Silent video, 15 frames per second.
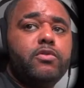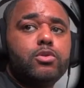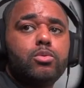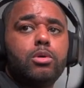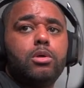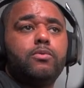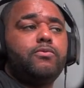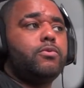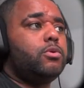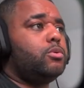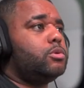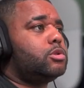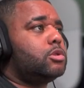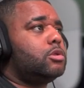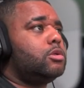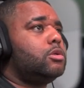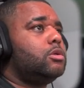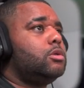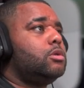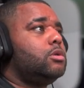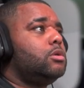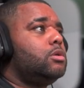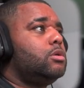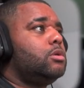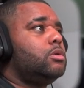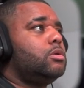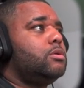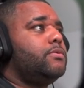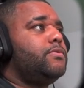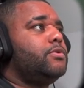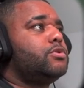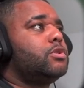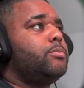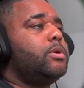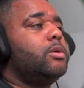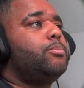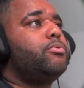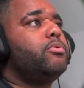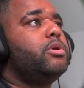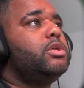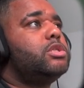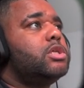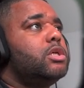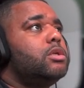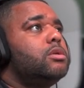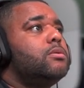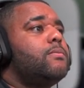as well. I thought it was a. It was going to be a pre-gen.